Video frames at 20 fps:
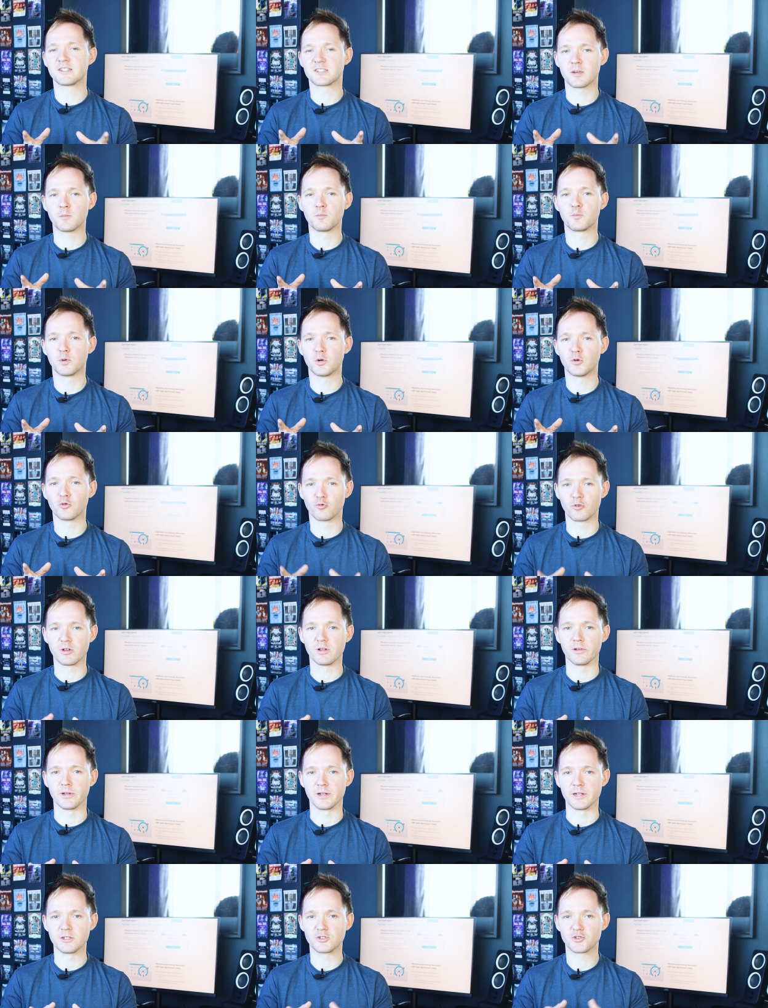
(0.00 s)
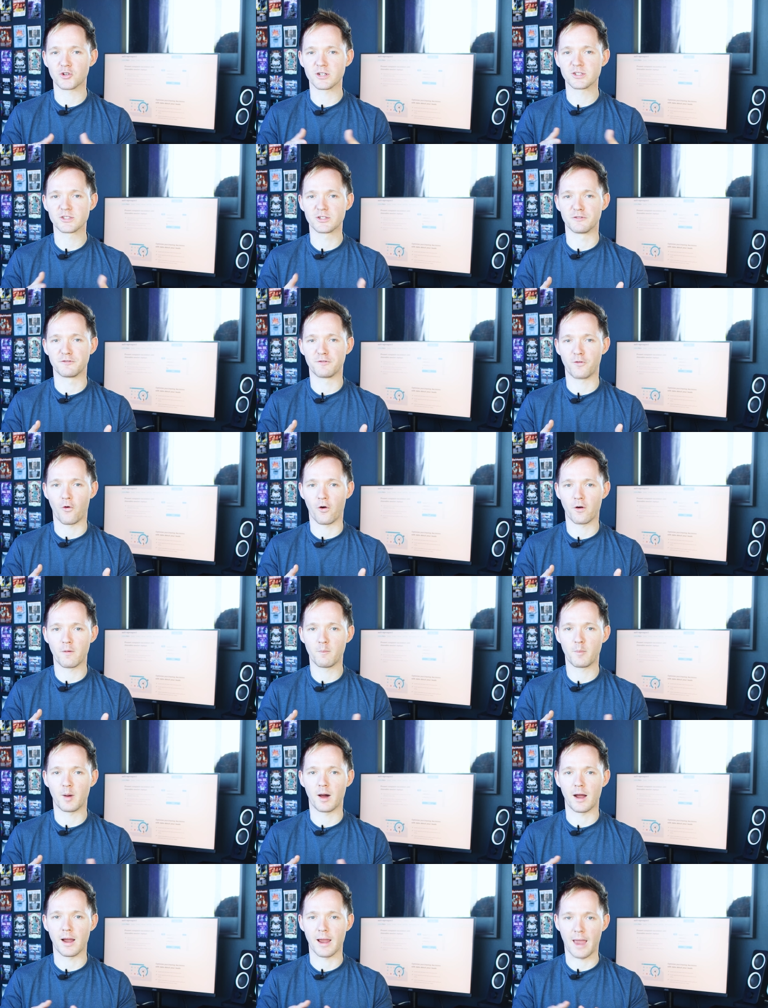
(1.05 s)
simple really.
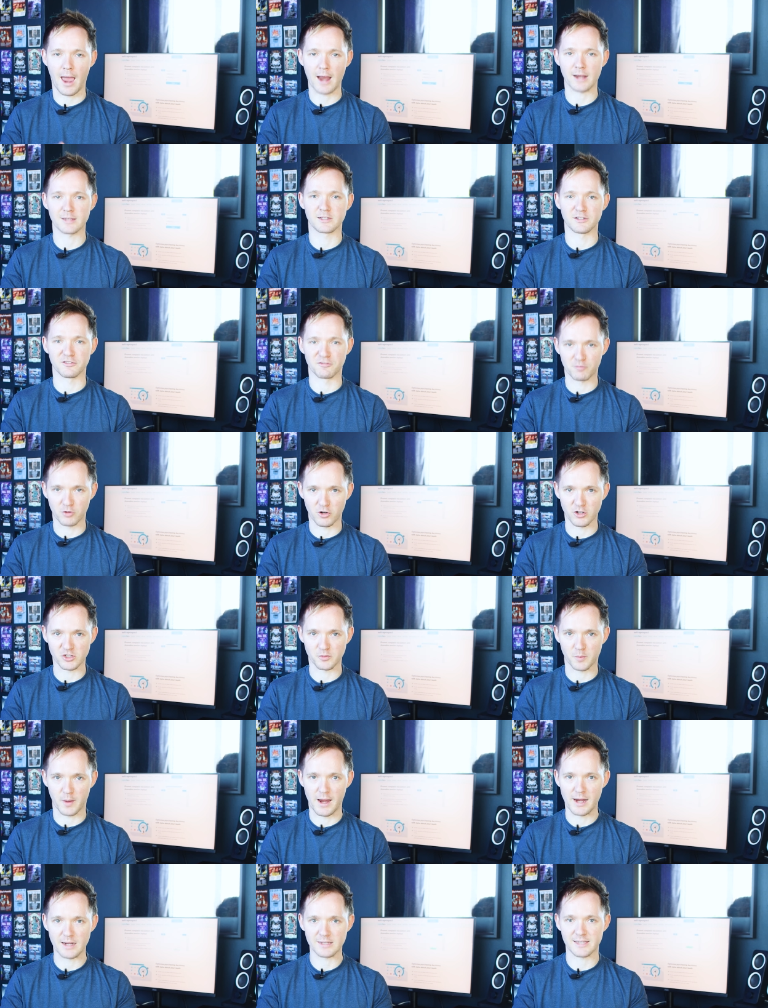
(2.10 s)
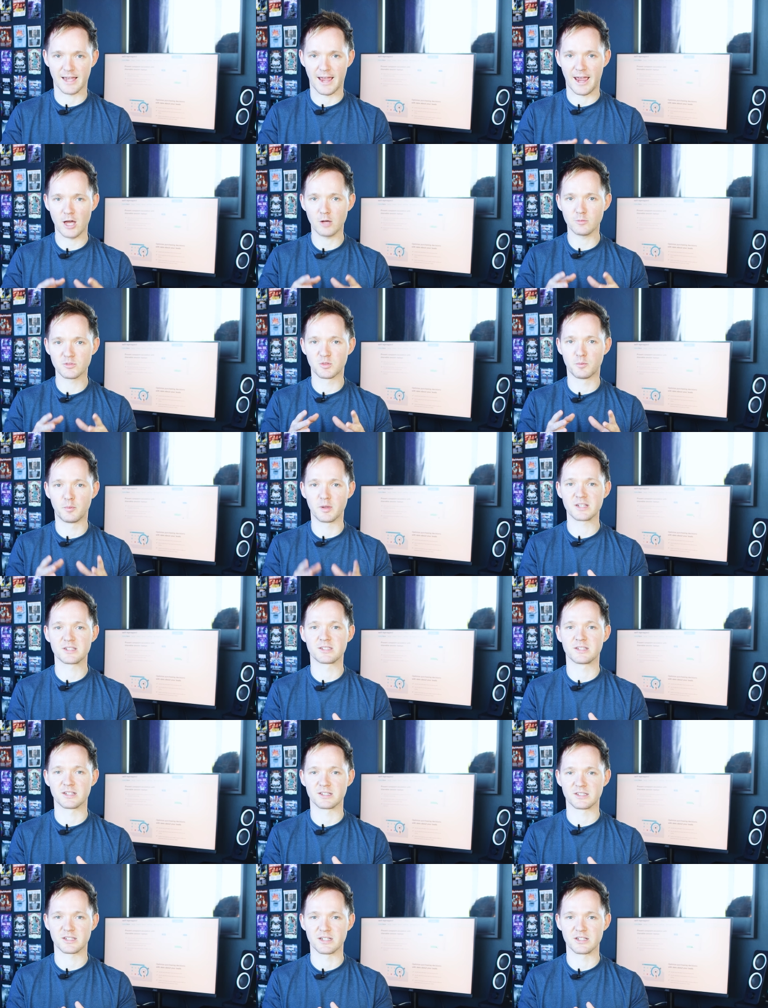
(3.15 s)
Trustedform by Active Prospect helps
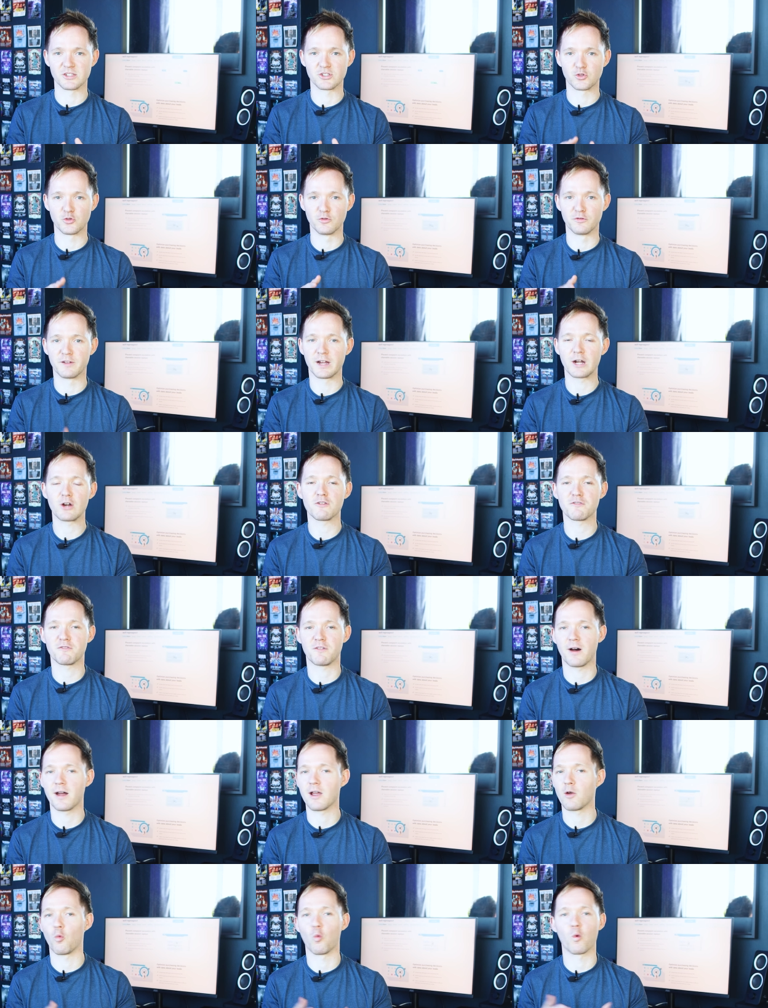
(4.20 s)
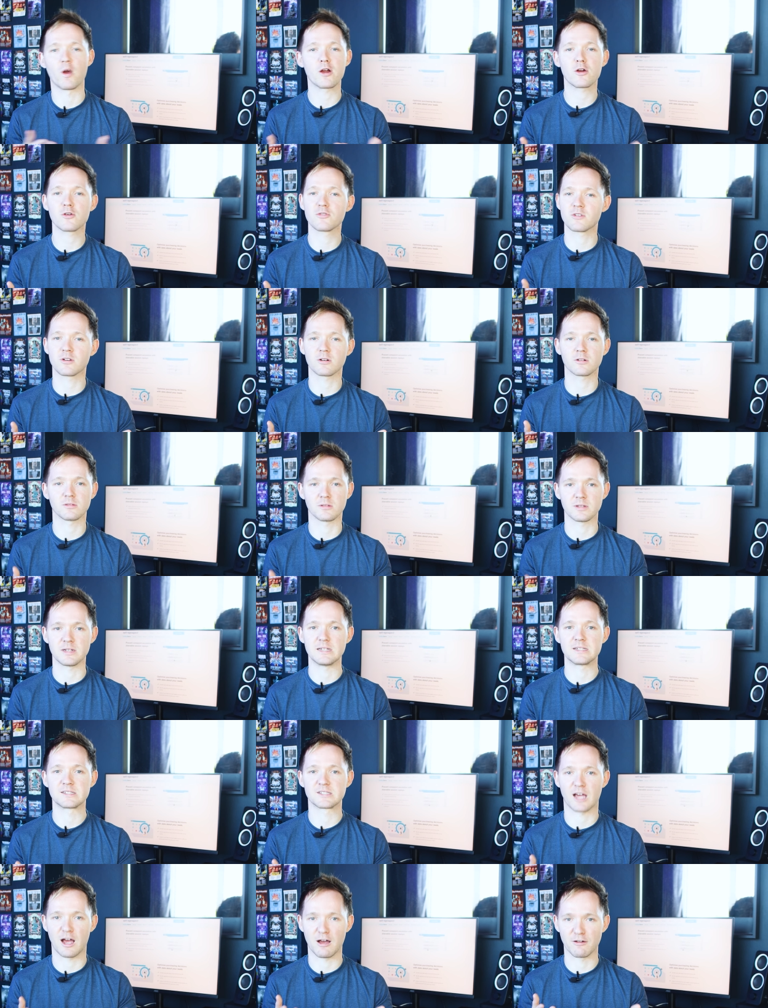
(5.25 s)
businesses to verify where their
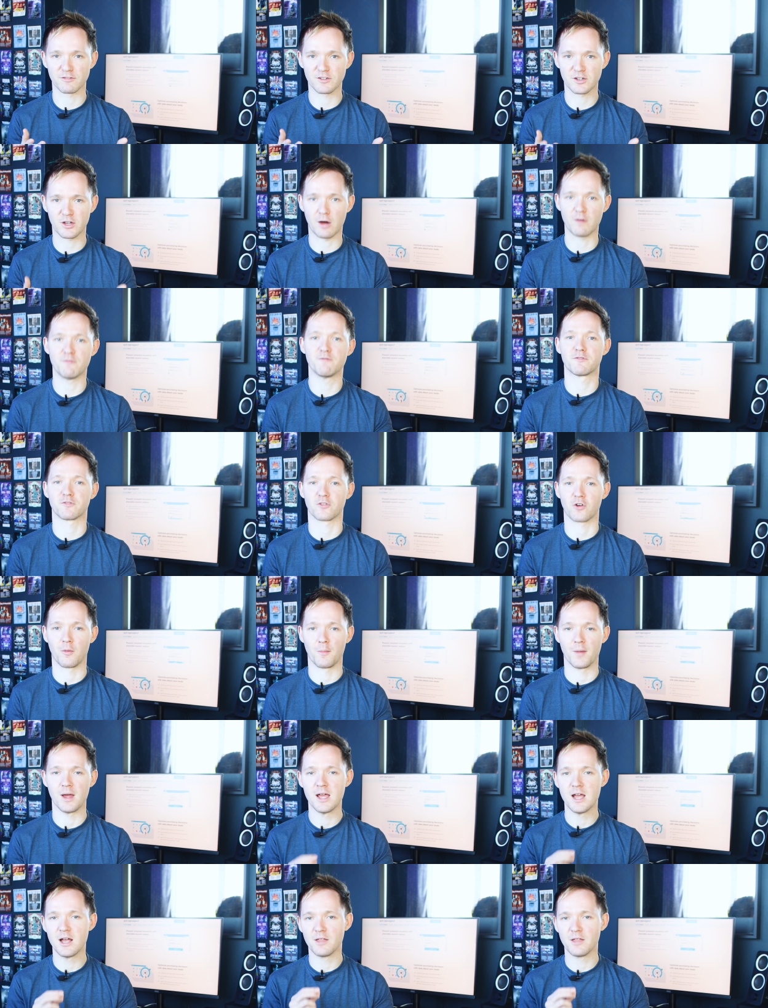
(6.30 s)
leads have come from.